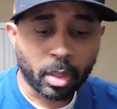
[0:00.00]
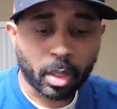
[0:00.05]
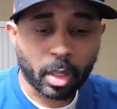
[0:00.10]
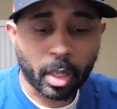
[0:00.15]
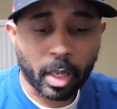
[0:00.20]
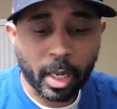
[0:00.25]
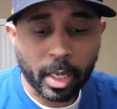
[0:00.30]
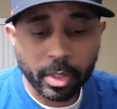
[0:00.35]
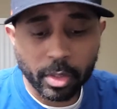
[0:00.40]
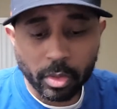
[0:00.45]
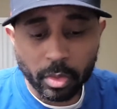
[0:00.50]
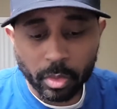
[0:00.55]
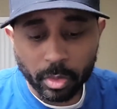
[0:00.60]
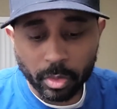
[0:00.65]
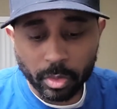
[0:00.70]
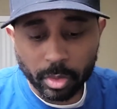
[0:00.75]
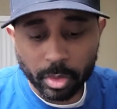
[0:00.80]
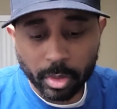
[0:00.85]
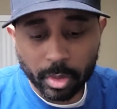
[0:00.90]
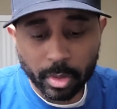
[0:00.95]
I
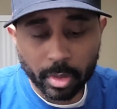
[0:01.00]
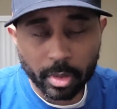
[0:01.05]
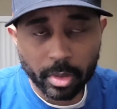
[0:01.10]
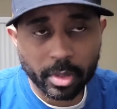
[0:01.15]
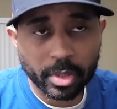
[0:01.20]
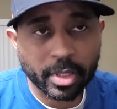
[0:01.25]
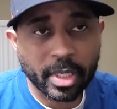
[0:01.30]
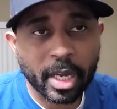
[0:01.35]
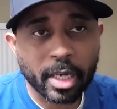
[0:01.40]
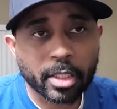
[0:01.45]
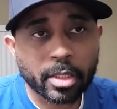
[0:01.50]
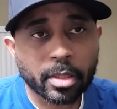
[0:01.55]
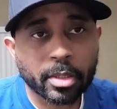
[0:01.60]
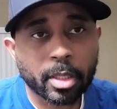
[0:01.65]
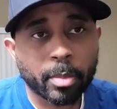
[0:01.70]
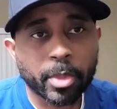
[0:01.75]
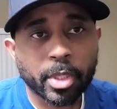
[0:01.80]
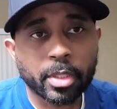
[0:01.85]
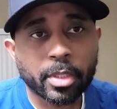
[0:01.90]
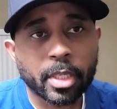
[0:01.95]
use
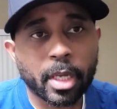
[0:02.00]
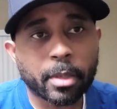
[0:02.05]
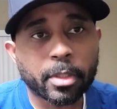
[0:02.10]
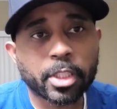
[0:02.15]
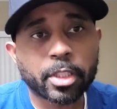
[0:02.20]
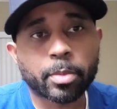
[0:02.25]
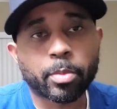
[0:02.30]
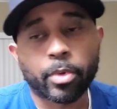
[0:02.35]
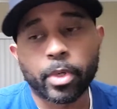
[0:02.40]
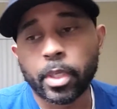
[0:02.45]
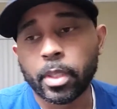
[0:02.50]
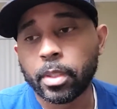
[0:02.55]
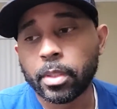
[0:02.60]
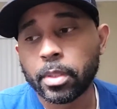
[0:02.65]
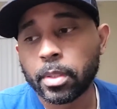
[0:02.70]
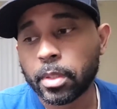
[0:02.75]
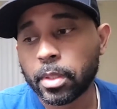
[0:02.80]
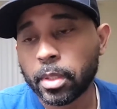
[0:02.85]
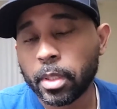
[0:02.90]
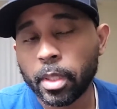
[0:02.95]
some of the stock
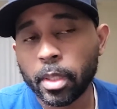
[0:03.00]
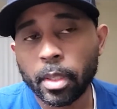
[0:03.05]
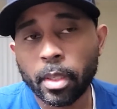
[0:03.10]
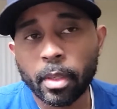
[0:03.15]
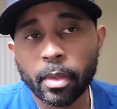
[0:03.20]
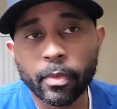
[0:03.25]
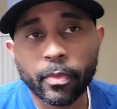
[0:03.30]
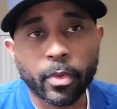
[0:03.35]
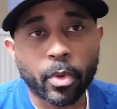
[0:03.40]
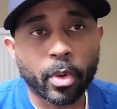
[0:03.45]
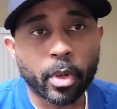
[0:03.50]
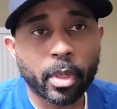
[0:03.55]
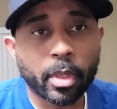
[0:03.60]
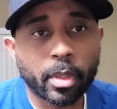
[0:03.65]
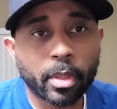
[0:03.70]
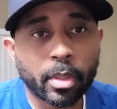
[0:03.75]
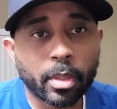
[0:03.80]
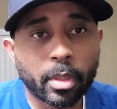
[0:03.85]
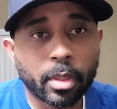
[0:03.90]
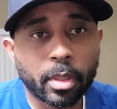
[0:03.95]
springs for it.
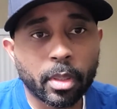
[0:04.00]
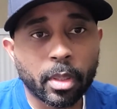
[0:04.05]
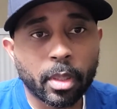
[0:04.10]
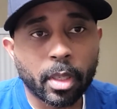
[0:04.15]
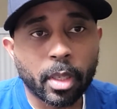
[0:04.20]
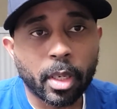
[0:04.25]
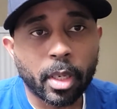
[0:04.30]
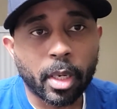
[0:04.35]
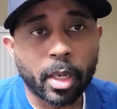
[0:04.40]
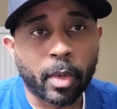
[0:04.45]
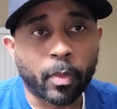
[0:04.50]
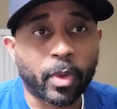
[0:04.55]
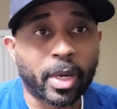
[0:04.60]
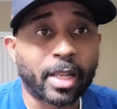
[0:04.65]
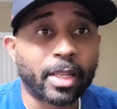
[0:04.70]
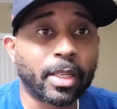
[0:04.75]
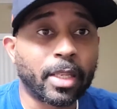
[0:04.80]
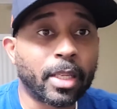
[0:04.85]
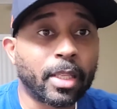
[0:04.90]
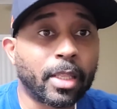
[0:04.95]
And when I
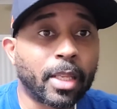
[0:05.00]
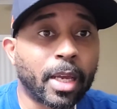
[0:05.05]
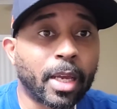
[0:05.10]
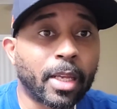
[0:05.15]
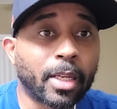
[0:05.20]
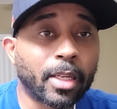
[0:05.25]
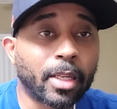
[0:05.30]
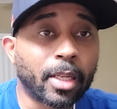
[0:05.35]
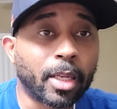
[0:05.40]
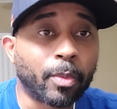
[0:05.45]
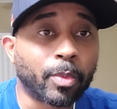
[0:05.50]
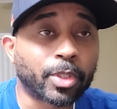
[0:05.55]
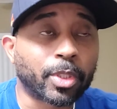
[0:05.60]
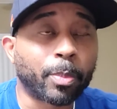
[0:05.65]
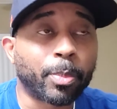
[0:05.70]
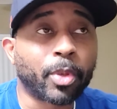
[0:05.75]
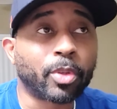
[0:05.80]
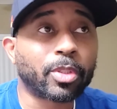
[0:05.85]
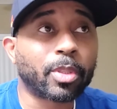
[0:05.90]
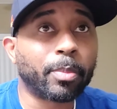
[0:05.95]
did that, it was
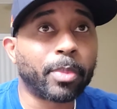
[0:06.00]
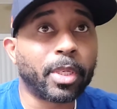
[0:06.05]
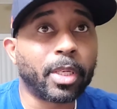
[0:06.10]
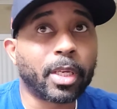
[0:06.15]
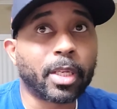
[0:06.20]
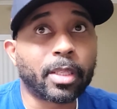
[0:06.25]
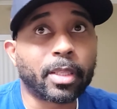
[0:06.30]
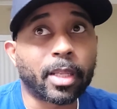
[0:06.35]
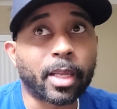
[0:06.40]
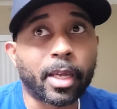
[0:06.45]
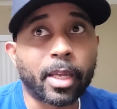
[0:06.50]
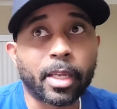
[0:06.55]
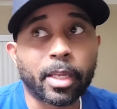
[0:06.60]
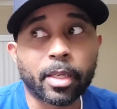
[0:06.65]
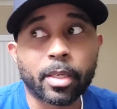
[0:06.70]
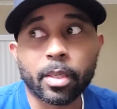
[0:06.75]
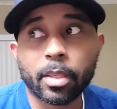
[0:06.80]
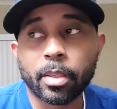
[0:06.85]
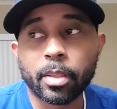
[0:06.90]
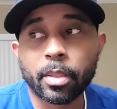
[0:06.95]
supposed to be at
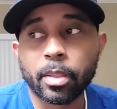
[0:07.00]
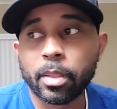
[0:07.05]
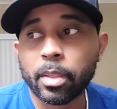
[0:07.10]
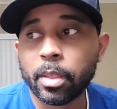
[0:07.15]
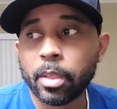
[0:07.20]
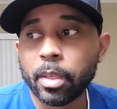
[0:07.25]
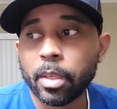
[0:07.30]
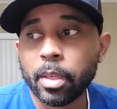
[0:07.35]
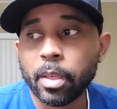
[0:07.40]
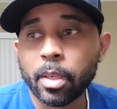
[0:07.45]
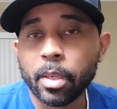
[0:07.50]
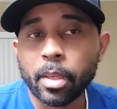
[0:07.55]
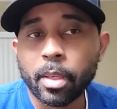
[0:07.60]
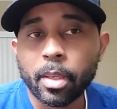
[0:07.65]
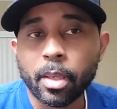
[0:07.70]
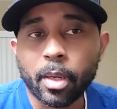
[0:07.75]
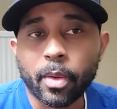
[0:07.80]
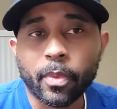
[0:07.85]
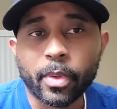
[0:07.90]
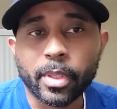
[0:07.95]
like,
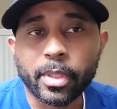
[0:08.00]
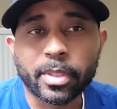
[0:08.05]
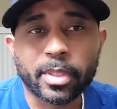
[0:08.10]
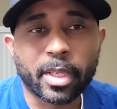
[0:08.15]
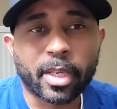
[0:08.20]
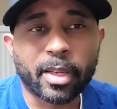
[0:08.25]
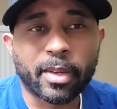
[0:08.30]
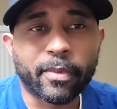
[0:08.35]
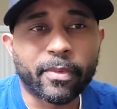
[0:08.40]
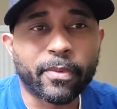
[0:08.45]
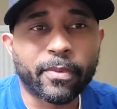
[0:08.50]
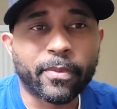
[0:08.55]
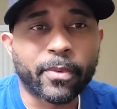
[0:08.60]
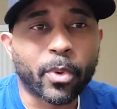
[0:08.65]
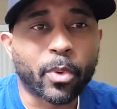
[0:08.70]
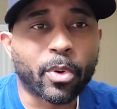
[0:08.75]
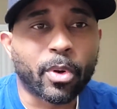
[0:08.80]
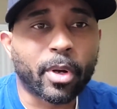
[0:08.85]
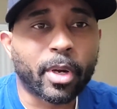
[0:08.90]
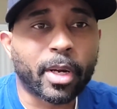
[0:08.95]
I want to say
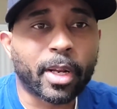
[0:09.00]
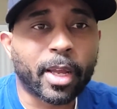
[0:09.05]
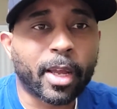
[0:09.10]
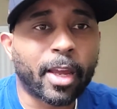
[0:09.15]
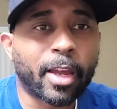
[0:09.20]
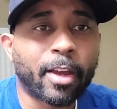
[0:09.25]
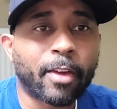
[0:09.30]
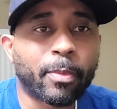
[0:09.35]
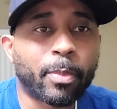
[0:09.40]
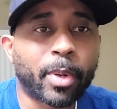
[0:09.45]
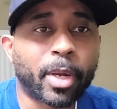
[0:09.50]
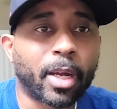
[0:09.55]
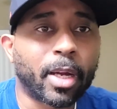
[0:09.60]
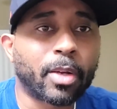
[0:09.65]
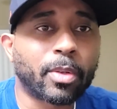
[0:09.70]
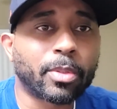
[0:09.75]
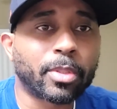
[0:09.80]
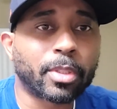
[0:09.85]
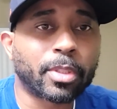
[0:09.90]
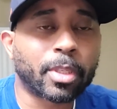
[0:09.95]
4.5
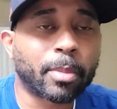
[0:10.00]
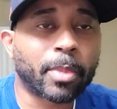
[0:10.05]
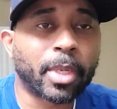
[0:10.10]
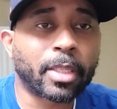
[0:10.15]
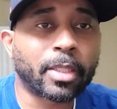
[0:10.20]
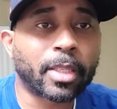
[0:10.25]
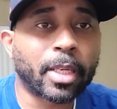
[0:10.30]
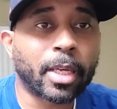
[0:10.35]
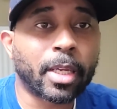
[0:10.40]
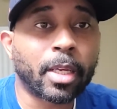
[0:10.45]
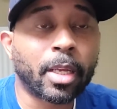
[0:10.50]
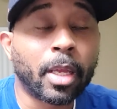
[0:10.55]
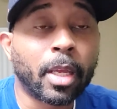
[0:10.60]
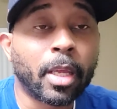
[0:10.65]
pounds or something like that.